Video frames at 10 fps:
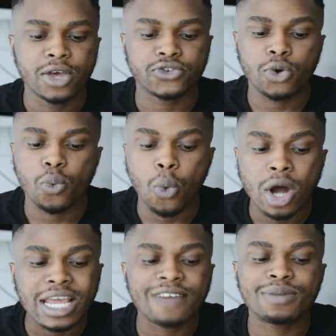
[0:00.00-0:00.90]
So
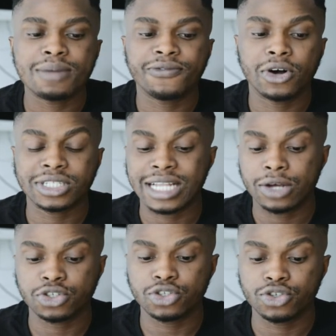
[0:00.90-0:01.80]
what FBM Fox
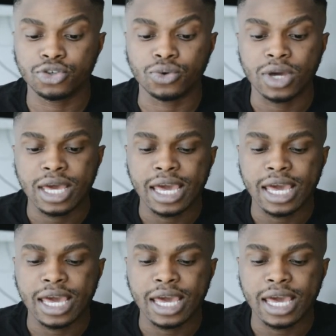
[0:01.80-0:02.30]
allows you to do